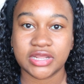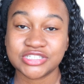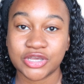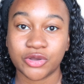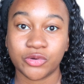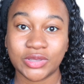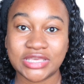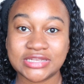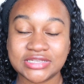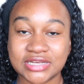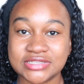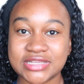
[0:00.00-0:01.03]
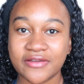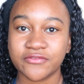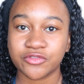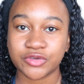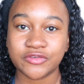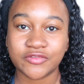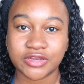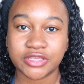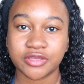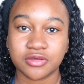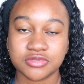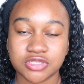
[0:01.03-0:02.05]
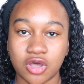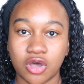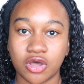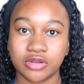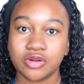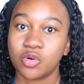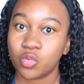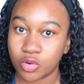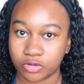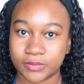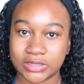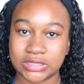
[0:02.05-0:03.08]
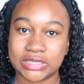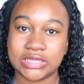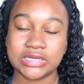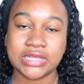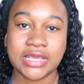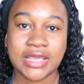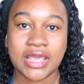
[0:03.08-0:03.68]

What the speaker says: So he does have 3 videos on world building.